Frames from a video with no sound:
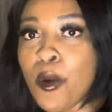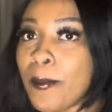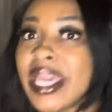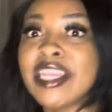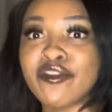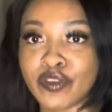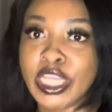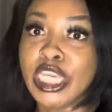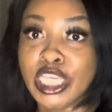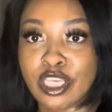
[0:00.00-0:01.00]
many
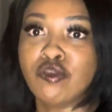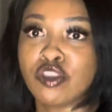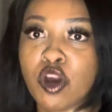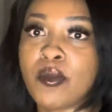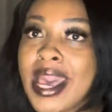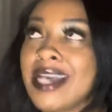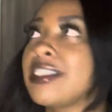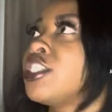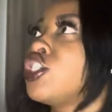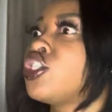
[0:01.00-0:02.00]
freaking cute tote bags.
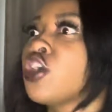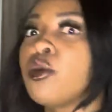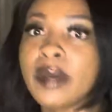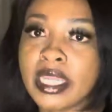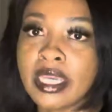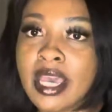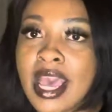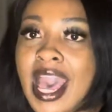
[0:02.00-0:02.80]
It's so many.